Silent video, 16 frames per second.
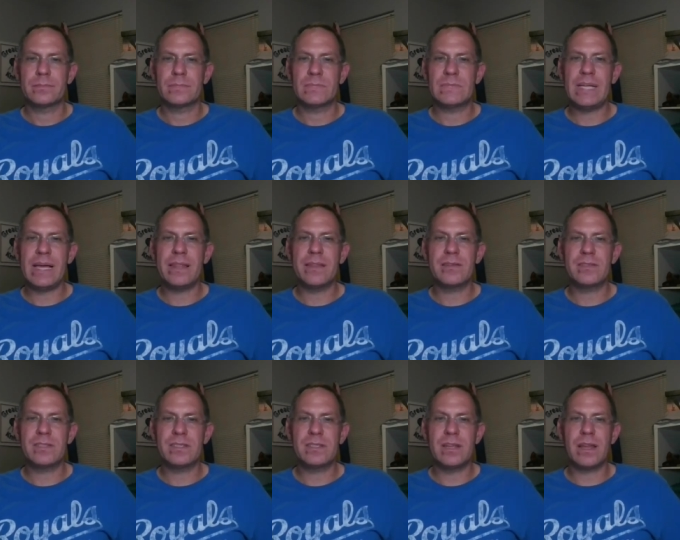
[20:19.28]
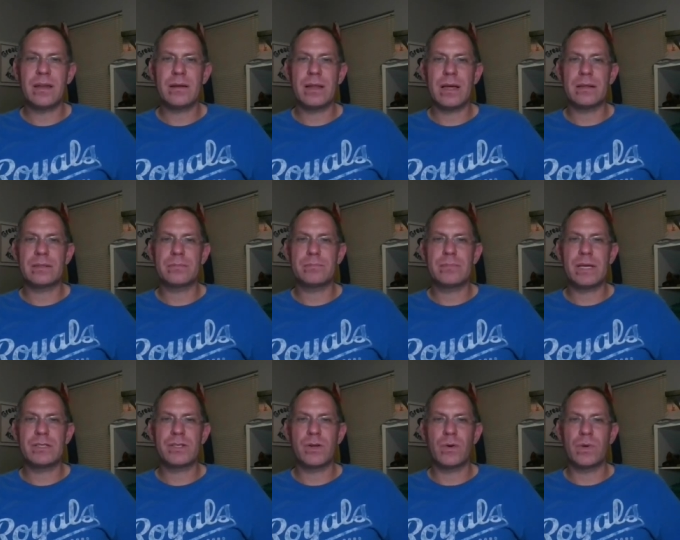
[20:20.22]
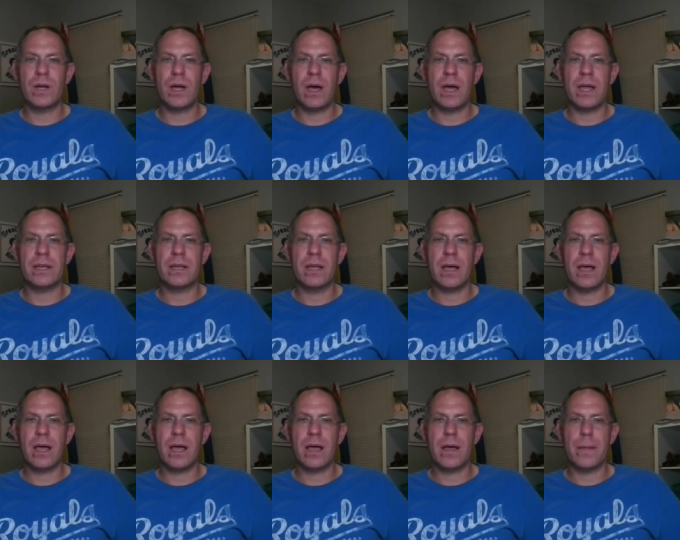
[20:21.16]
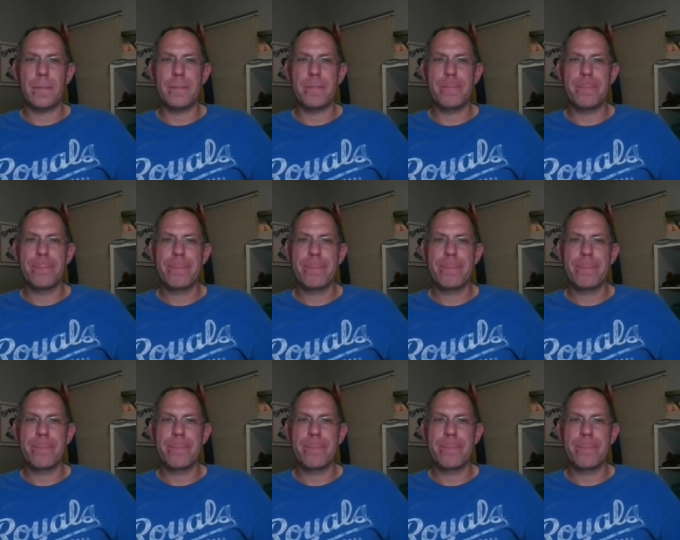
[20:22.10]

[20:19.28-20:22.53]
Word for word: yeah, there's just not much going on.